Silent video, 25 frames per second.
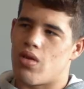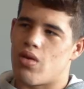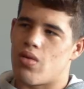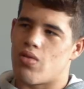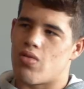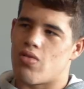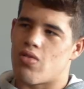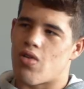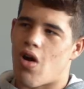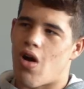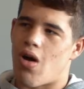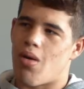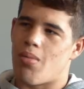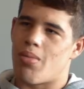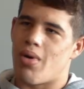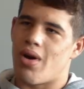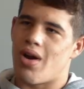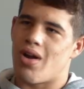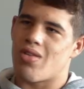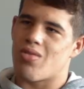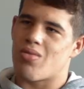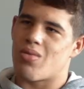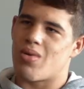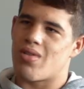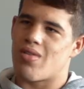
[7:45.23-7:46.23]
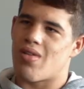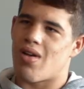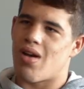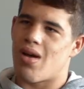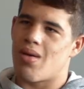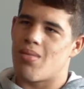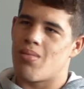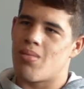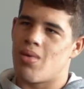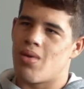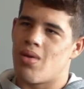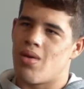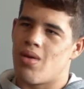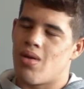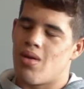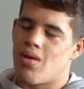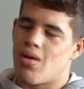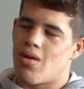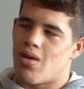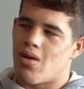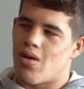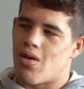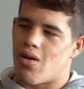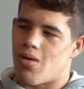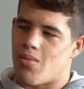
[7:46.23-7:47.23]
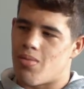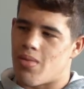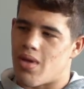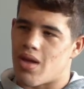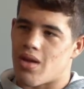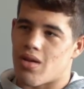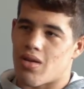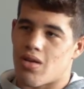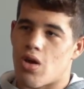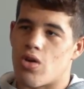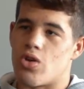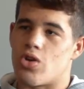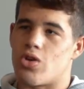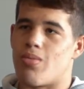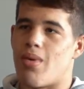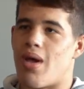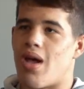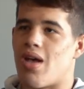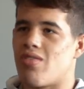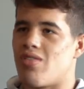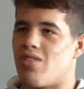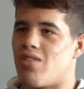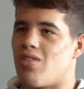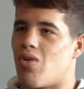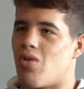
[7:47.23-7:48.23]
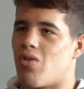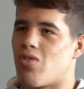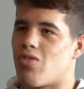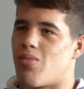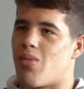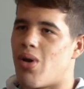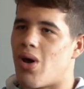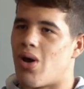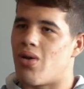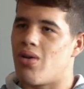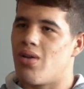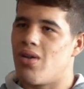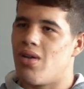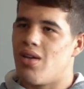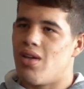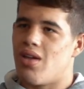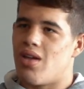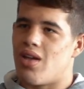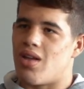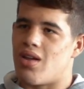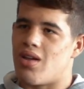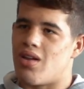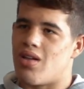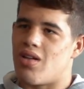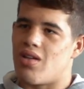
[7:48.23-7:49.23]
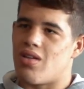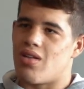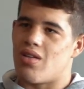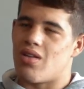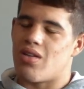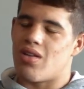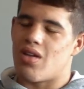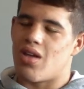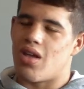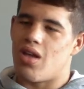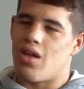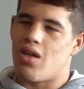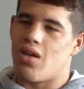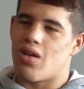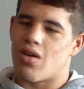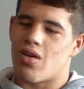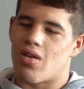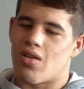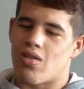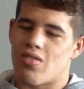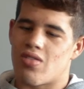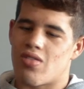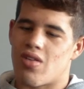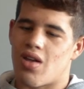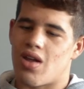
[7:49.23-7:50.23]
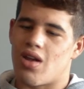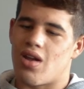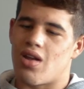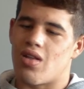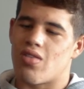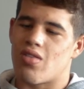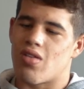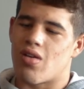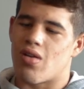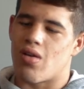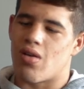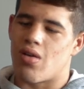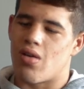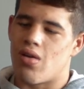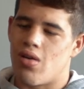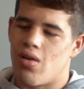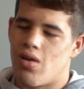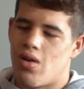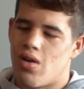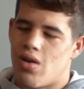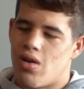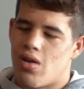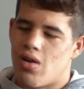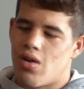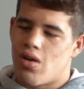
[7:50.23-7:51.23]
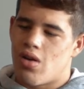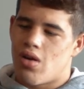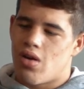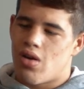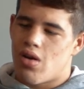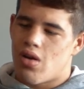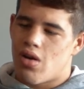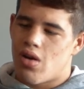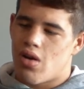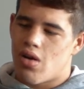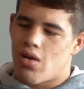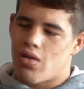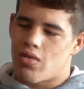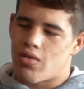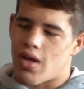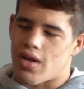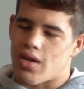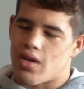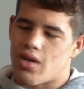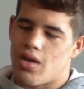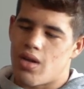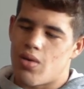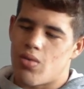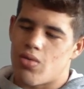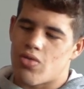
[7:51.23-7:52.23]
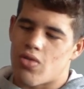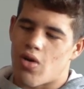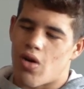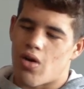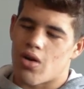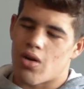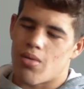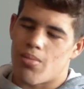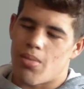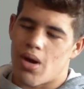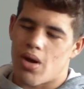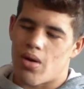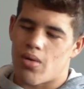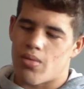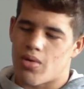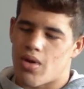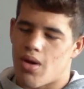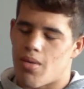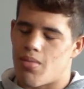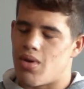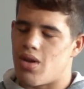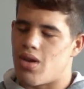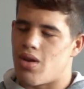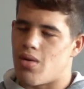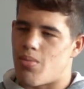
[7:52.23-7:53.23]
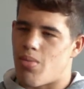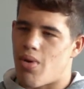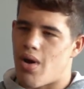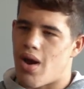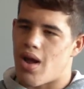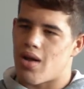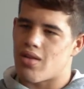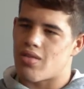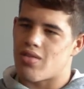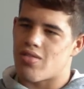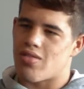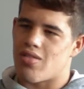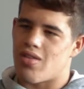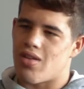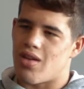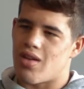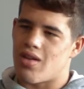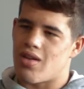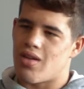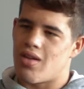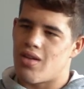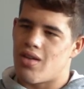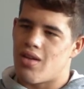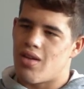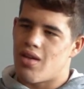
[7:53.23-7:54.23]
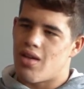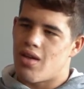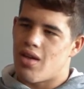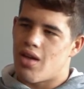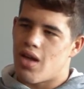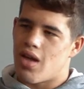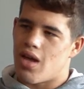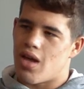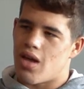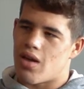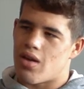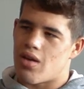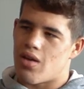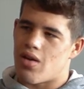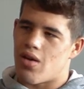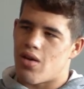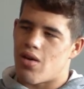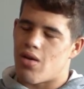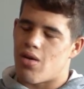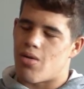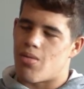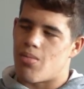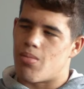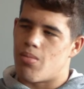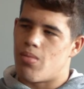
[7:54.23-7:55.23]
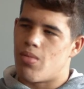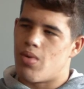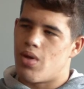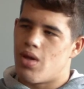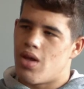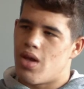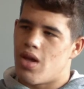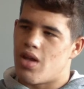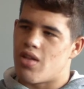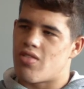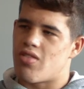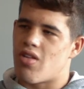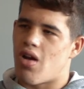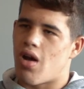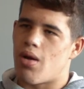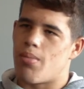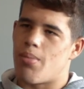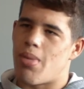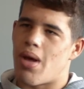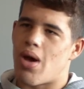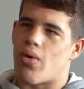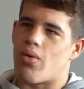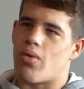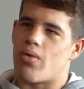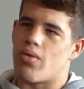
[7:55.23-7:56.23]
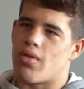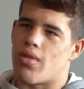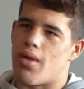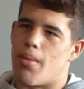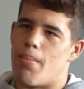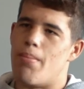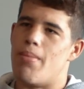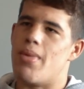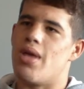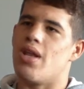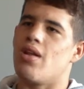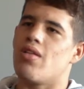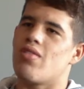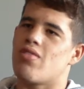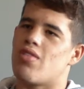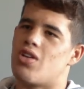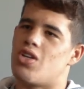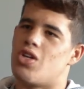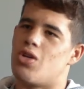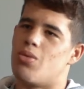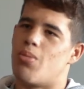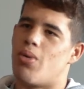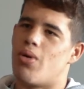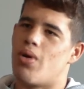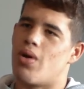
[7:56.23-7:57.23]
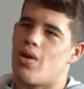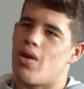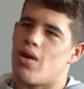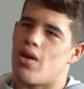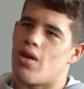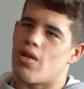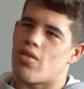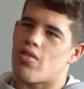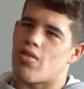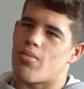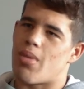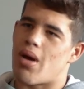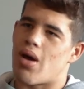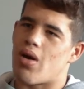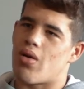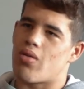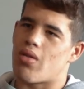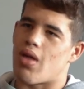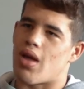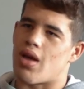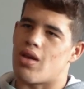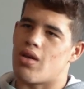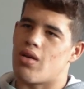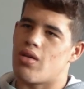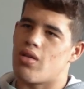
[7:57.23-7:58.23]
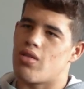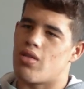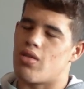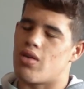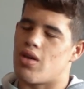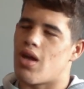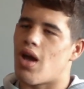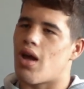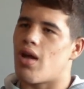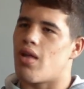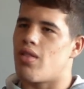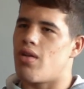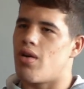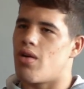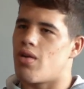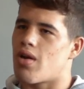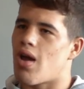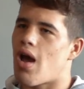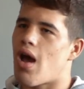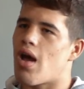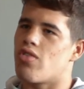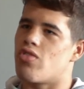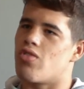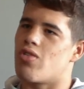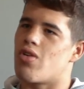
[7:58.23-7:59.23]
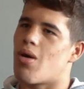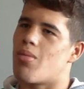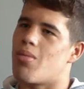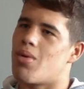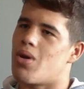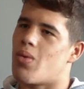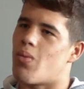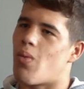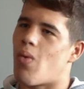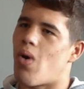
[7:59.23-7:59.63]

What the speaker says: think it was Tom Brands one time that Coach Massey told us about, and he said it's like he was talking about coming in and practicing, and it's not about the minutes that you put in, it's about like there are guys who come in